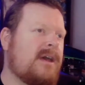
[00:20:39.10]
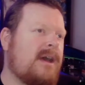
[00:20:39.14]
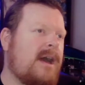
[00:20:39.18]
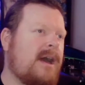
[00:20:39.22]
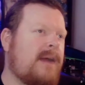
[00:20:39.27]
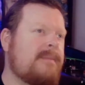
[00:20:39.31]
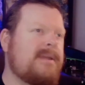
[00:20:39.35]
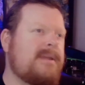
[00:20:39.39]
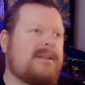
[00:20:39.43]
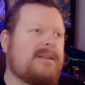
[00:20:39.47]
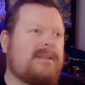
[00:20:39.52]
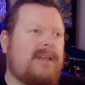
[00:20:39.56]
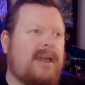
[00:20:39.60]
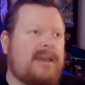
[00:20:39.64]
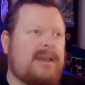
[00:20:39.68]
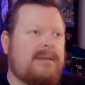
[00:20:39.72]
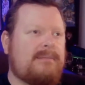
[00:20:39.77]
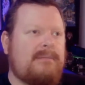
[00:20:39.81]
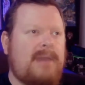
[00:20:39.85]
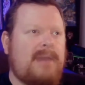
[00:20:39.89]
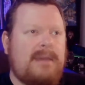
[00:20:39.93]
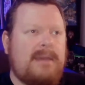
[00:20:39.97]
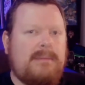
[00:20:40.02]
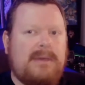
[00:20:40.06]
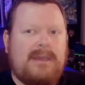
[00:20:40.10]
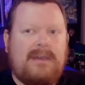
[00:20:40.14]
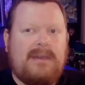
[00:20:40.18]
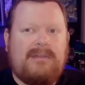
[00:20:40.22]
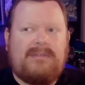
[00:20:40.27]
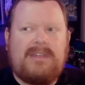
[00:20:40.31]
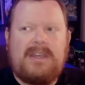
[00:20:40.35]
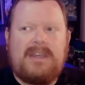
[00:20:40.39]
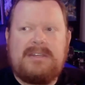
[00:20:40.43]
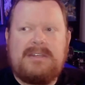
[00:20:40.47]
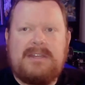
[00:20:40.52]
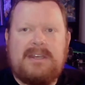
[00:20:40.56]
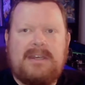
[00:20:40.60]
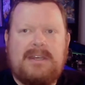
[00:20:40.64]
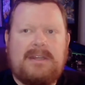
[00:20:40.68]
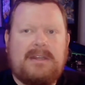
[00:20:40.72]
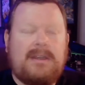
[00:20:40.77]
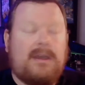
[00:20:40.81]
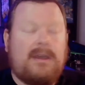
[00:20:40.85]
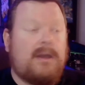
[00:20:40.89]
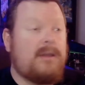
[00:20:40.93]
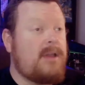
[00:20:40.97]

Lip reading: I mean, like maybe if they did